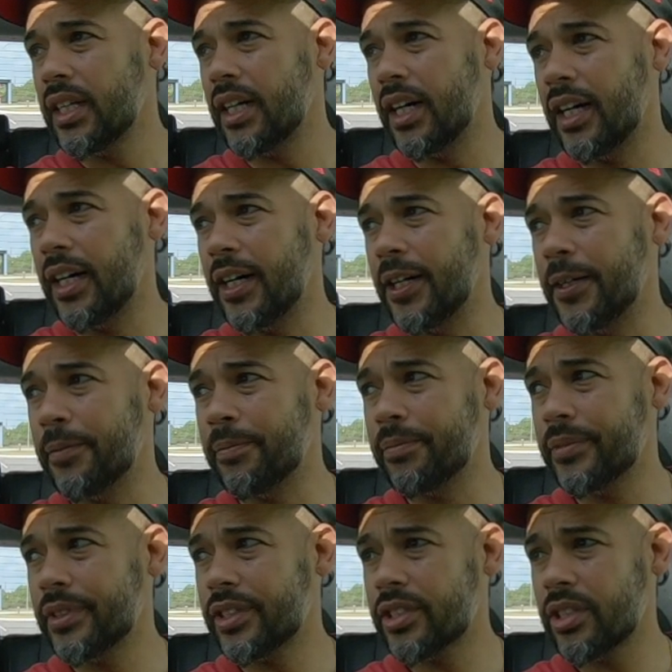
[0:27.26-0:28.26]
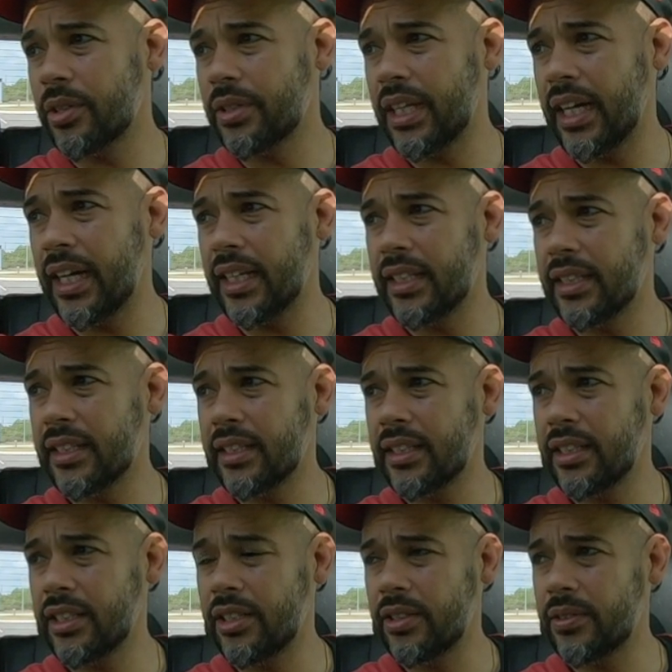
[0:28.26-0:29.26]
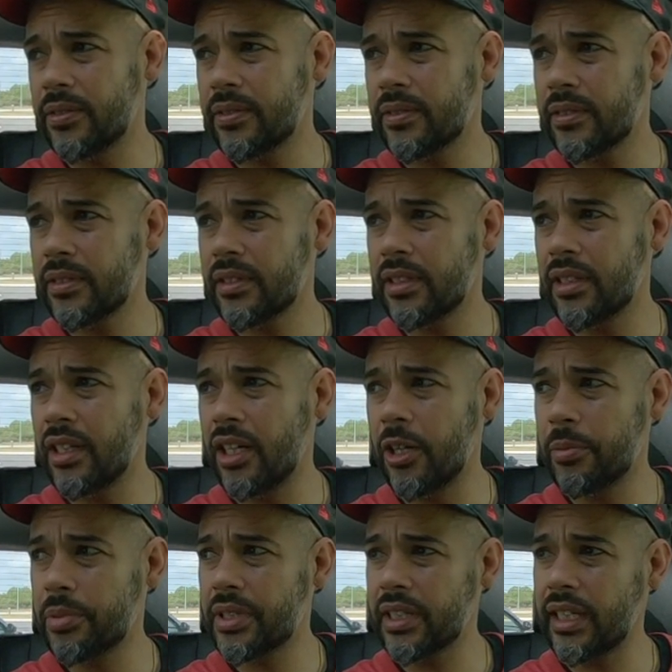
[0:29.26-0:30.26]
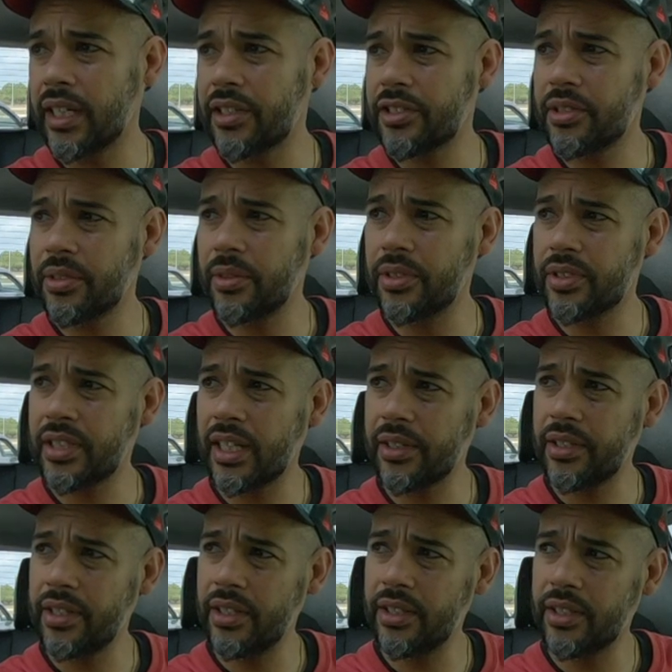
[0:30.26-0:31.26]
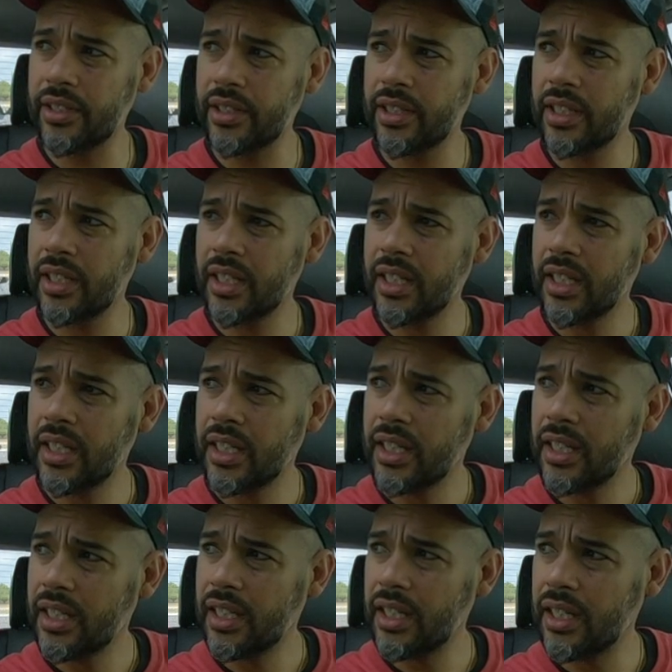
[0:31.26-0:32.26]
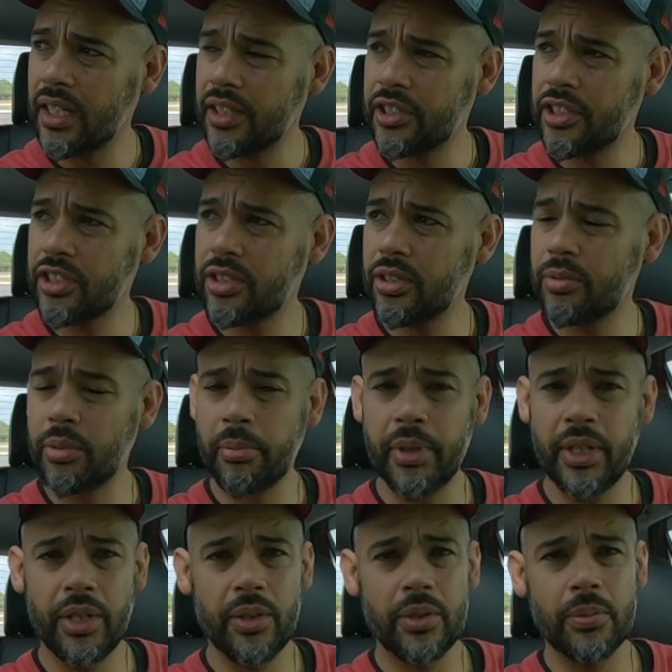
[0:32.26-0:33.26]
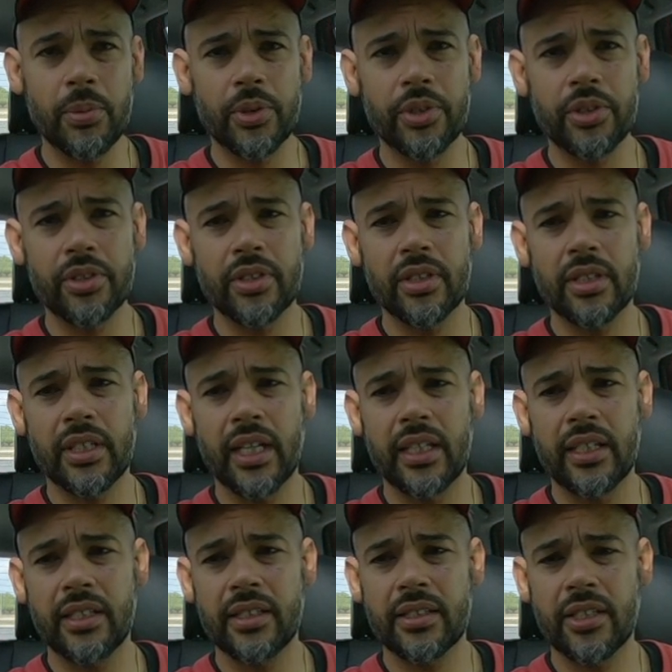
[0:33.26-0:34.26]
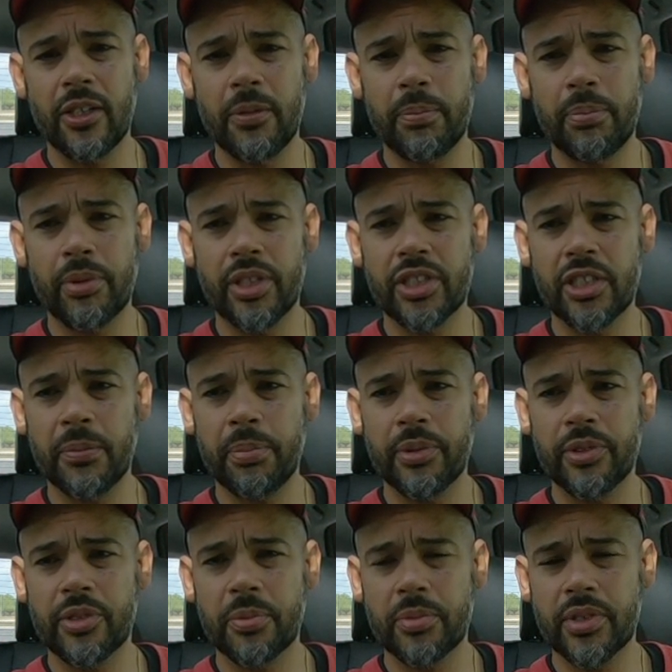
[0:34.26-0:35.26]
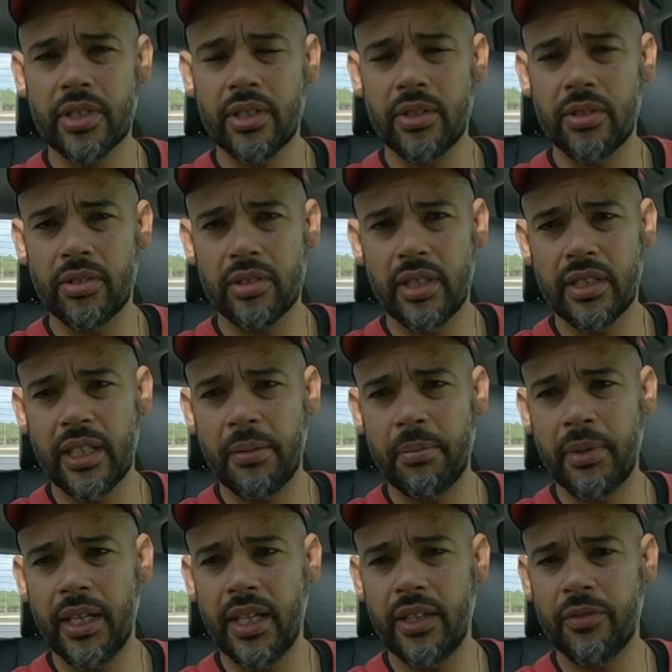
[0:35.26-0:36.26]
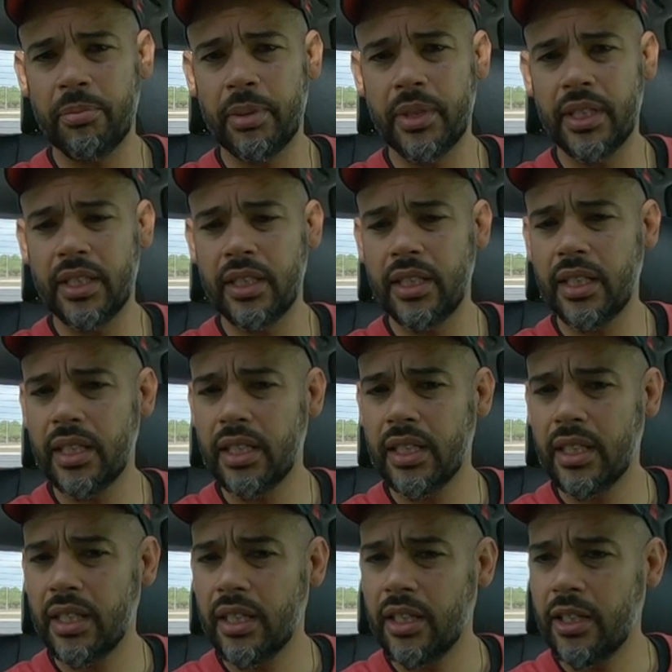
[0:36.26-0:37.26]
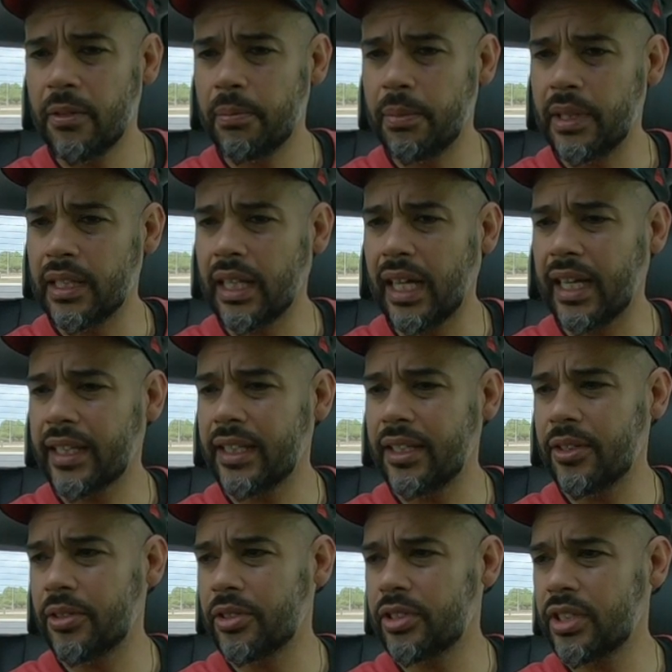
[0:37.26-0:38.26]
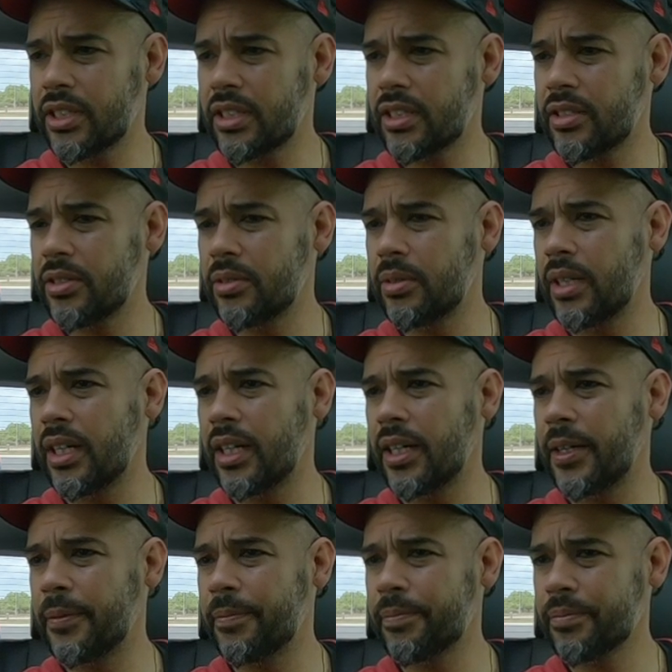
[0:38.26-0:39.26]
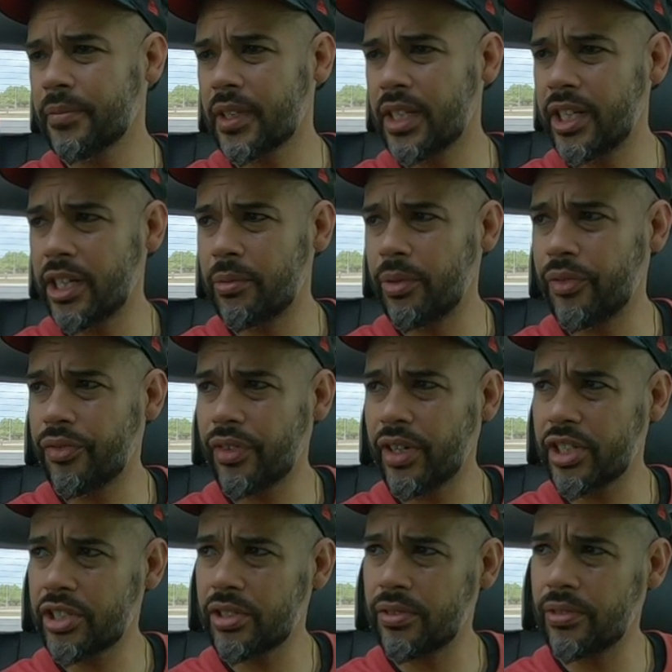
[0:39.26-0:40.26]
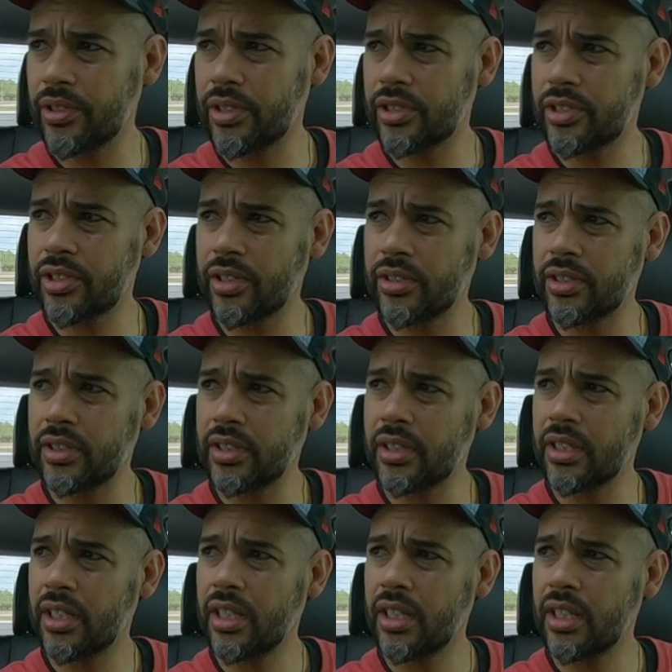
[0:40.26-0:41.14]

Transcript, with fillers: um, so that you know helps a lot of students out here uh, just do remedial work, kind of just help brush up on some skills that they may have been been lacking, or just to um, get a refresher on certain